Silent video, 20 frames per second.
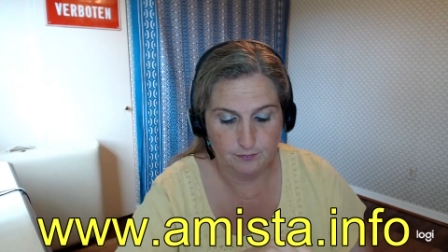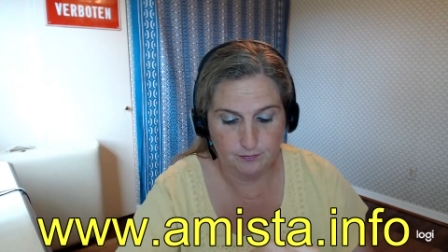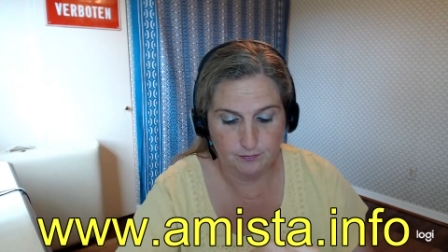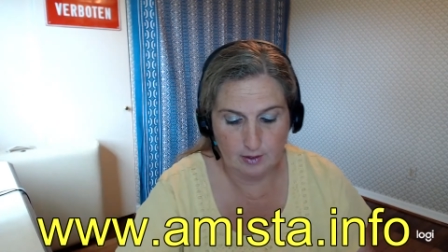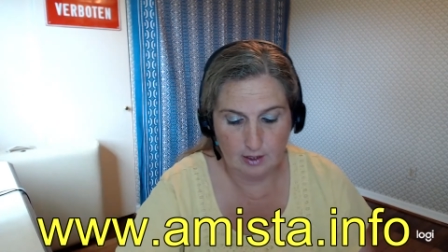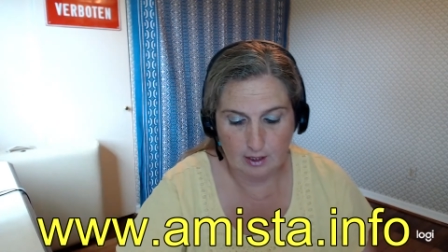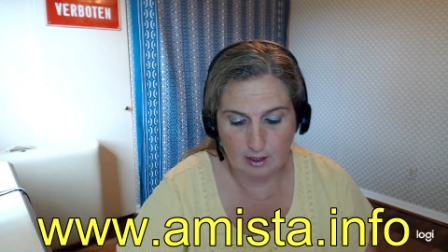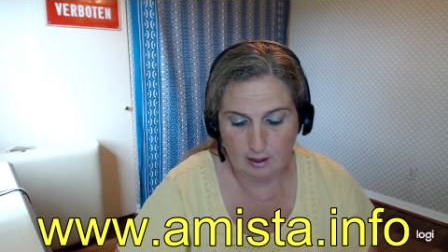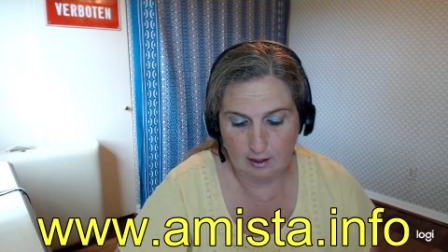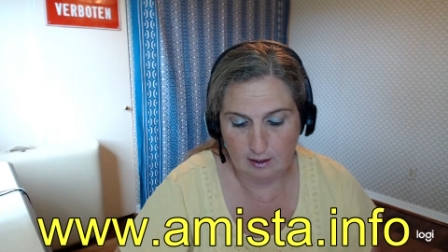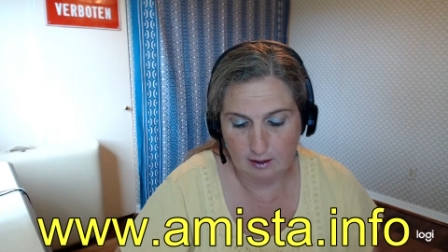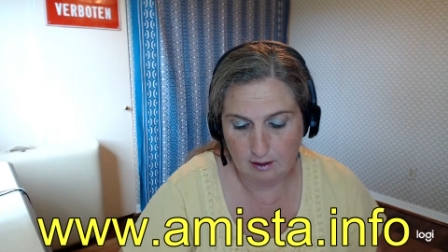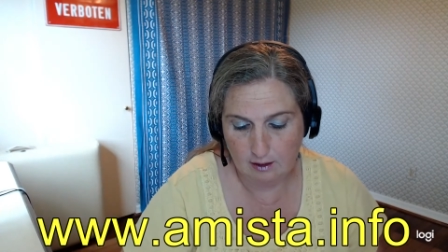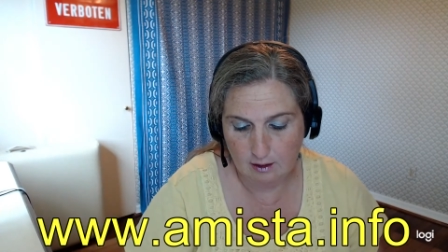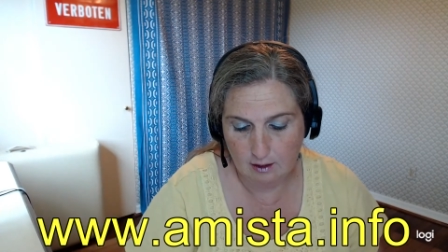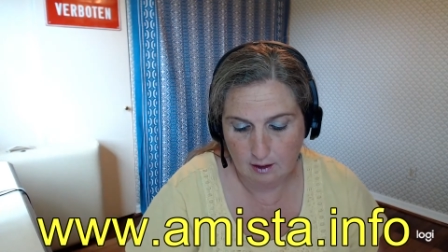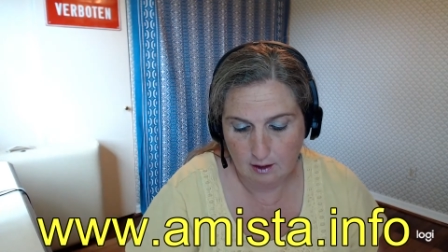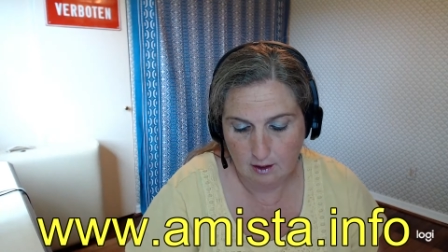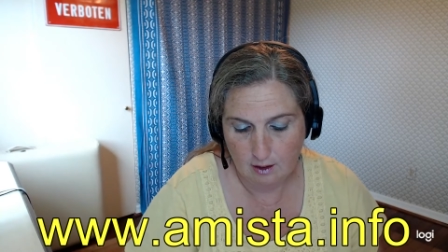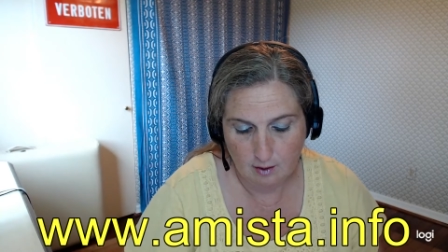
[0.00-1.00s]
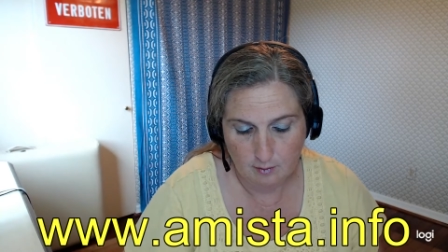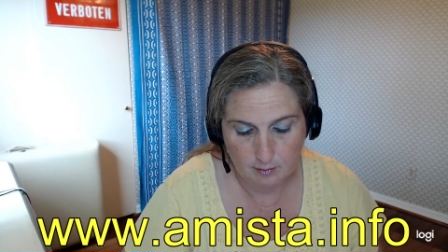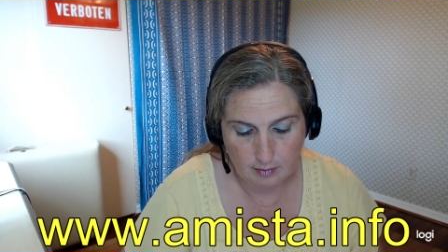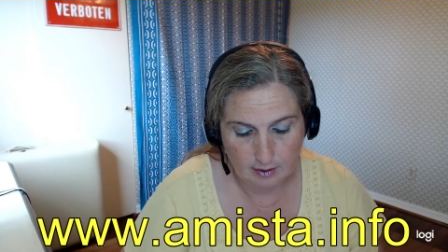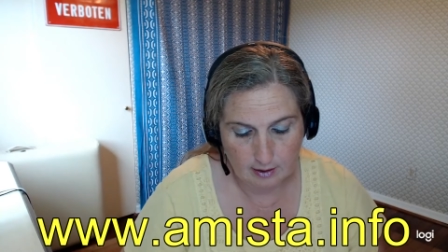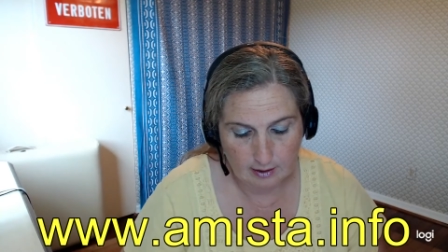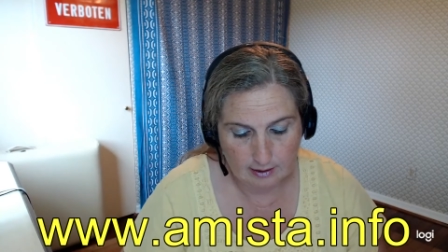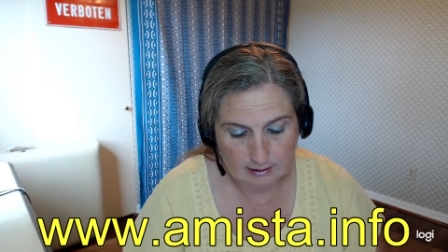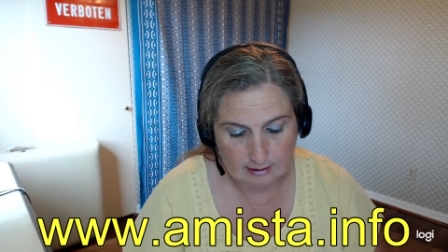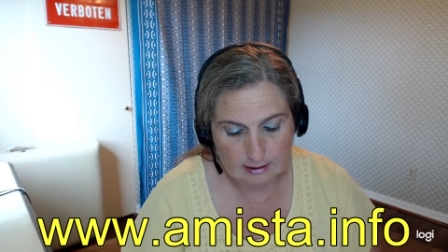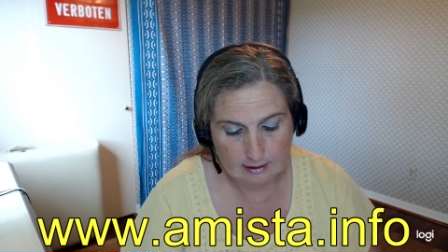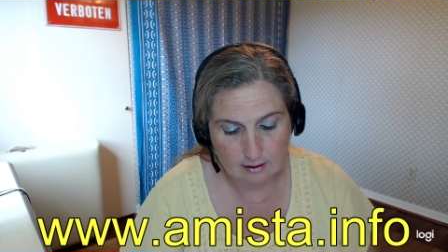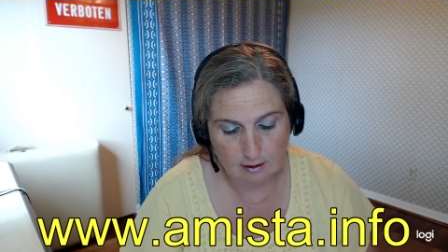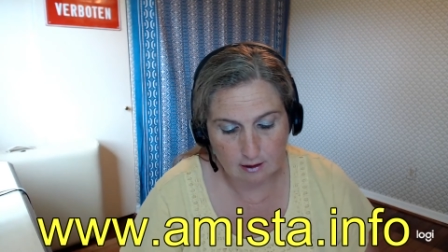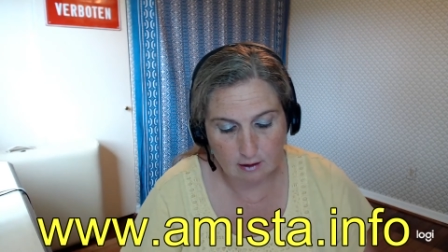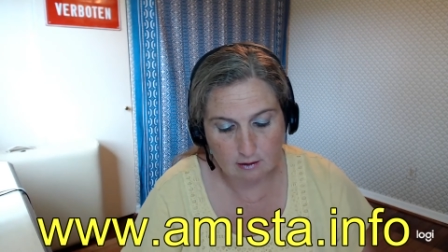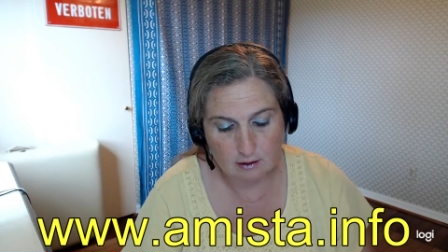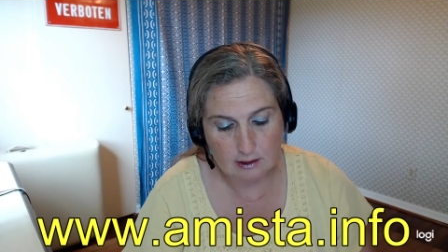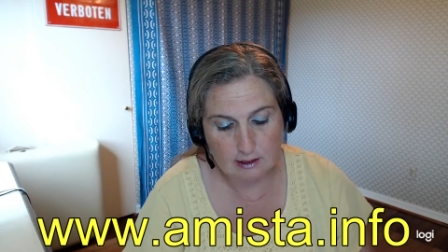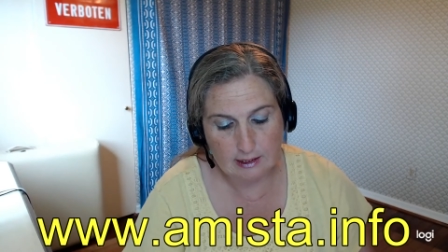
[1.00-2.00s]
Okay? But as the
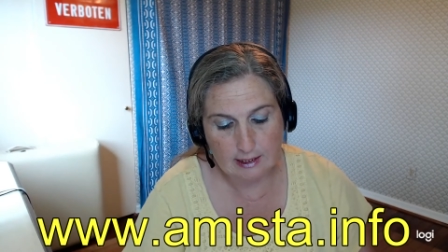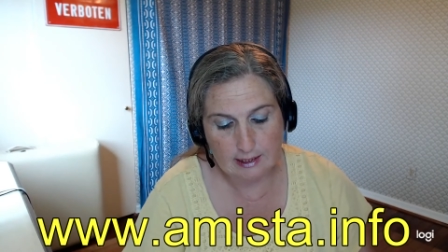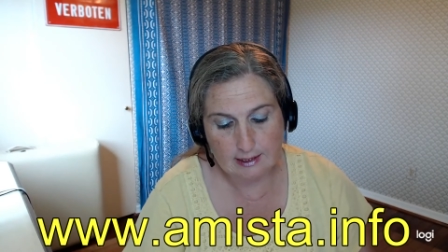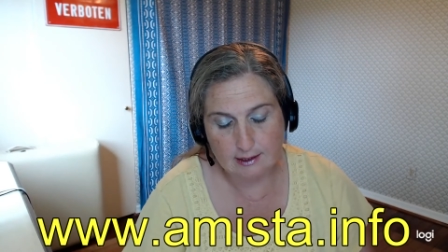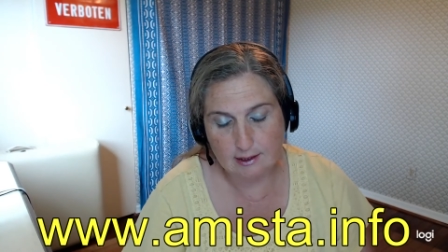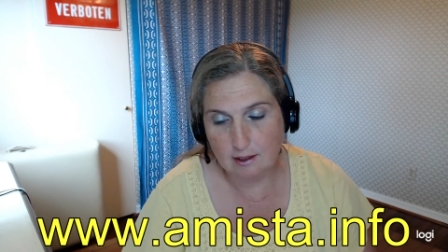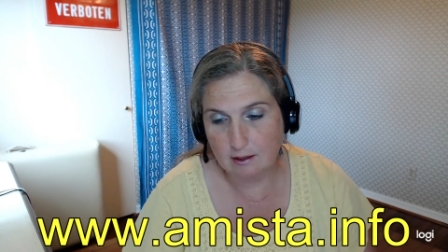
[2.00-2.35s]
card stands,